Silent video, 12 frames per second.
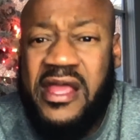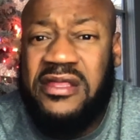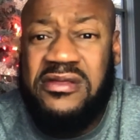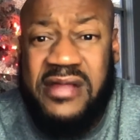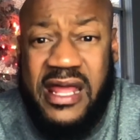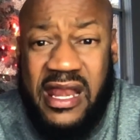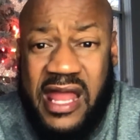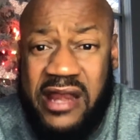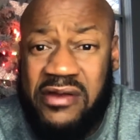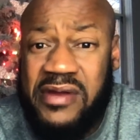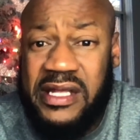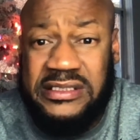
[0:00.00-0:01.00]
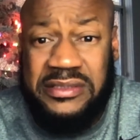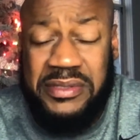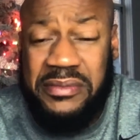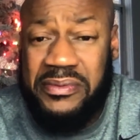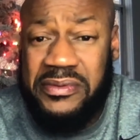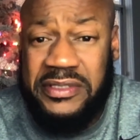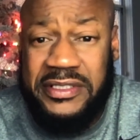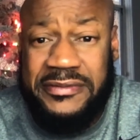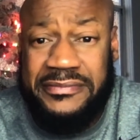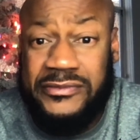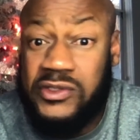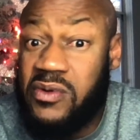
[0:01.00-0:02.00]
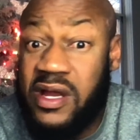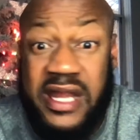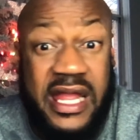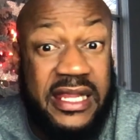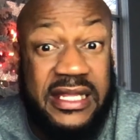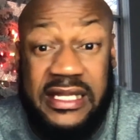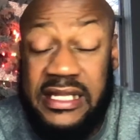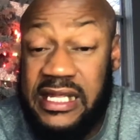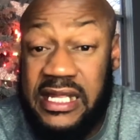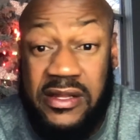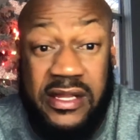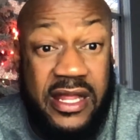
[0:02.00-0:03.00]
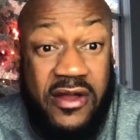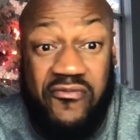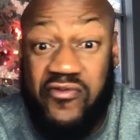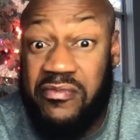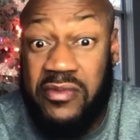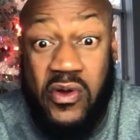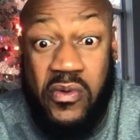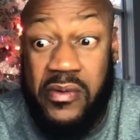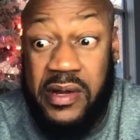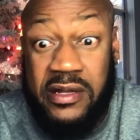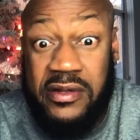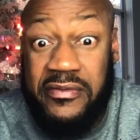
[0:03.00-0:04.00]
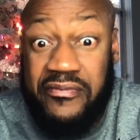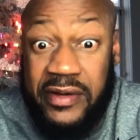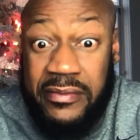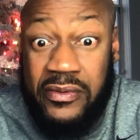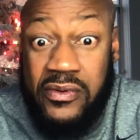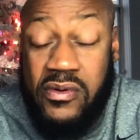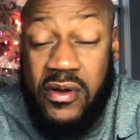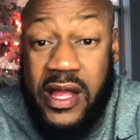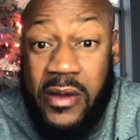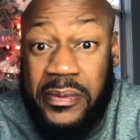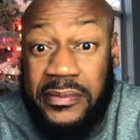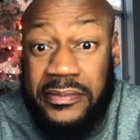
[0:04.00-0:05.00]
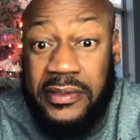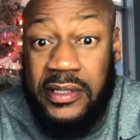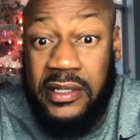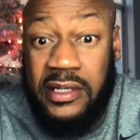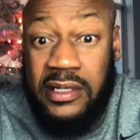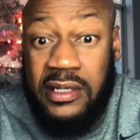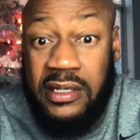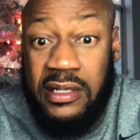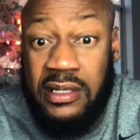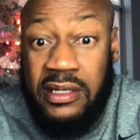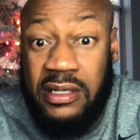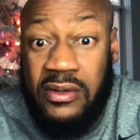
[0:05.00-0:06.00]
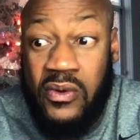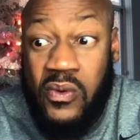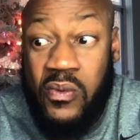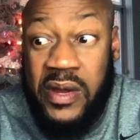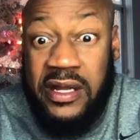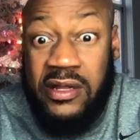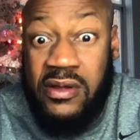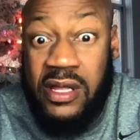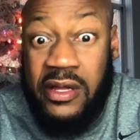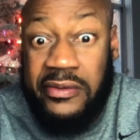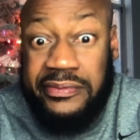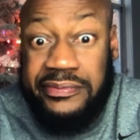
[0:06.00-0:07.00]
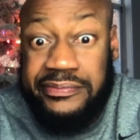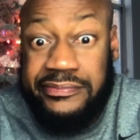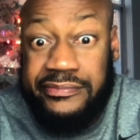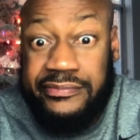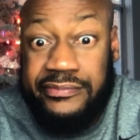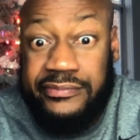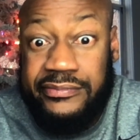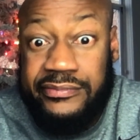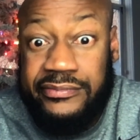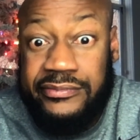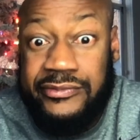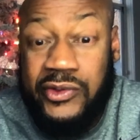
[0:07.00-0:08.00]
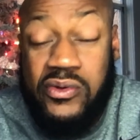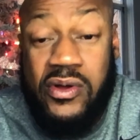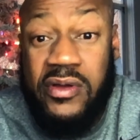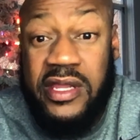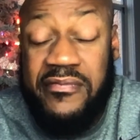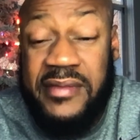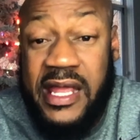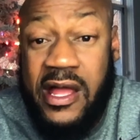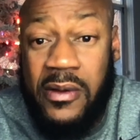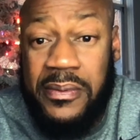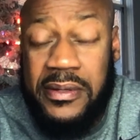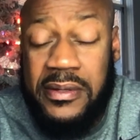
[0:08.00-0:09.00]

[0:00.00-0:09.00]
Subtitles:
You got a lot of crazy people here who are not getting any help from nowhere. Where are they going from? Who going to help them? Where are they going to go? Who going to give them the help?